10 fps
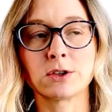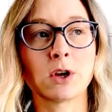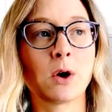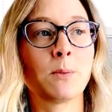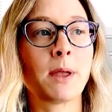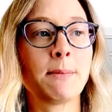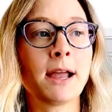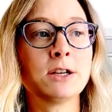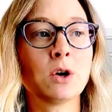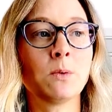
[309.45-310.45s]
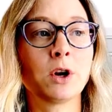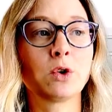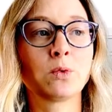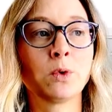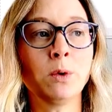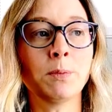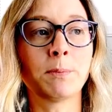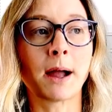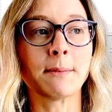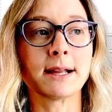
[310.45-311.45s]
So maybe I don't want to group
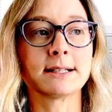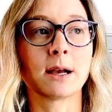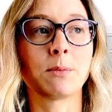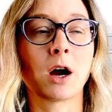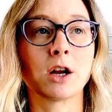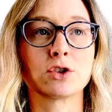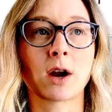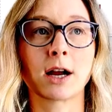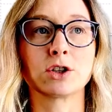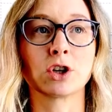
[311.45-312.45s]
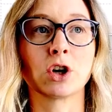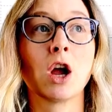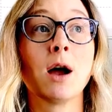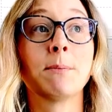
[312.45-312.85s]
by my subcontractor,